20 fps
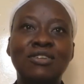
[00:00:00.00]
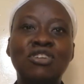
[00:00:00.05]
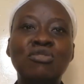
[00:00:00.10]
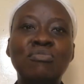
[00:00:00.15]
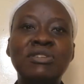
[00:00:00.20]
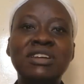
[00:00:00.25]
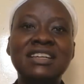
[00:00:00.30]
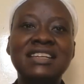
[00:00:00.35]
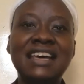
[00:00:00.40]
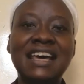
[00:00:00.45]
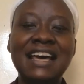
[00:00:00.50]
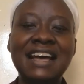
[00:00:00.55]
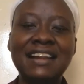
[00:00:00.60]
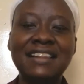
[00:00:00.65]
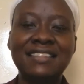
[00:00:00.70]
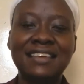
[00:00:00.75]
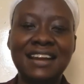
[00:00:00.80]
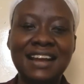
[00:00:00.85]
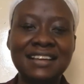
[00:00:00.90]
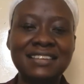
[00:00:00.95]
Community
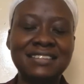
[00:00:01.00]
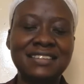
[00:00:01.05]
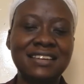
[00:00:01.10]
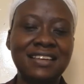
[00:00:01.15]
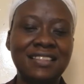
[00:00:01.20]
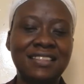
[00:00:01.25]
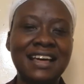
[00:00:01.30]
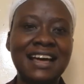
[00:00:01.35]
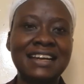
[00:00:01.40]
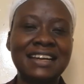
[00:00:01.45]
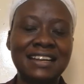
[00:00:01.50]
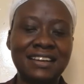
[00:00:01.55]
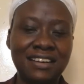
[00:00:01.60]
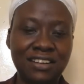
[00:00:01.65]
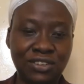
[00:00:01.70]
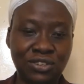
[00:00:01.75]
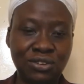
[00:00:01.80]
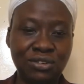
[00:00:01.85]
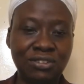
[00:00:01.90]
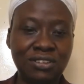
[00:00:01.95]
Health Nursing 3rd
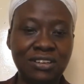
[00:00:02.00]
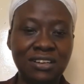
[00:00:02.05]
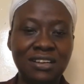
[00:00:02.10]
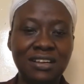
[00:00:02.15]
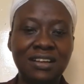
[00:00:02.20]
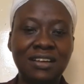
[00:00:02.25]
edition,